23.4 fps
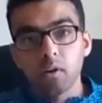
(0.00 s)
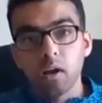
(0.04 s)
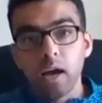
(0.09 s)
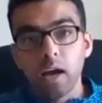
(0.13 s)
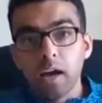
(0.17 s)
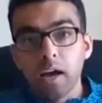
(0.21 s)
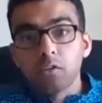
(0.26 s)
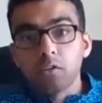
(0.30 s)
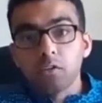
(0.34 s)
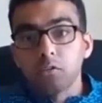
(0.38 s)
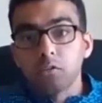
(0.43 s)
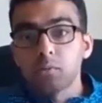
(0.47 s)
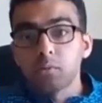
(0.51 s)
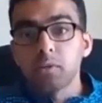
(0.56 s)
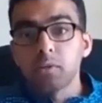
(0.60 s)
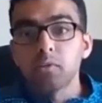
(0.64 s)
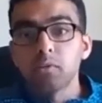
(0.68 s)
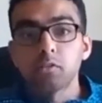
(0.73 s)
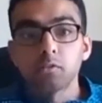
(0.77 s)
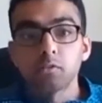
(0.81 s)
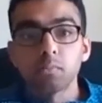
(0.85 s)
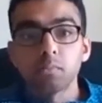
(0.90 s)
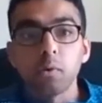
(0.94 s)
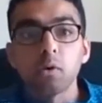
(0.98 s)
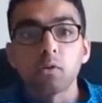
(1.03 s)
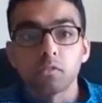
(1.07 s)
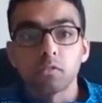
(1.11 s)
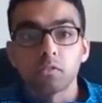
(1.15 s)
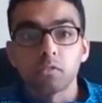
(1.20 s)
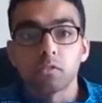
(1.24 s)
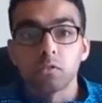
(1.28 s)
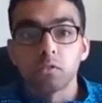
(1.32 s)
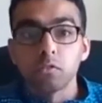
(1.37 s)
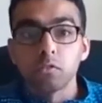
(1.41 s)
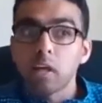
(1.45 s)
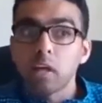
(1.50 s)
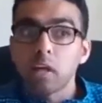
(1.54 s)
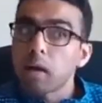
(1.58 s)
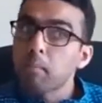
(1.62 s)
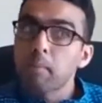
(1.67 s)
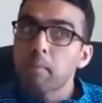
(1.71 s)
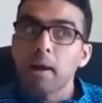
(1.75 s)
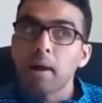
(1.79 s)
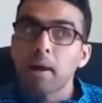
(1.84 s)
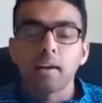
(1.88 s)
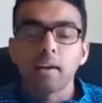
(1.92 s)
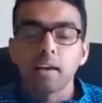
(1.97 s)
How do we respond to
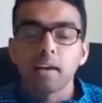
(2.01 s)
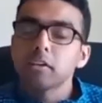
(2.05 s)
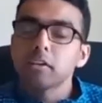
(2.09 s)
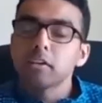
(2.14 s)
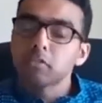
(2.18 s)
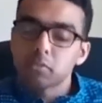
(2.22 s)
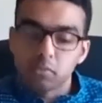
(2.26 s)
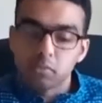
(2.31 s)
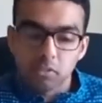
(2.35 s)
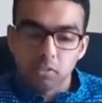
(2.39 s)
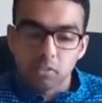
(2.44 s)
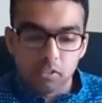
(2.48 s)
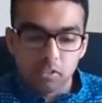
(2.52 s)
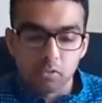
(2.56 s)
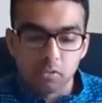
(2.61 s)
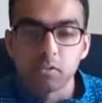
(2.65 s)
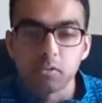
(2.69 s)
that backlash, which is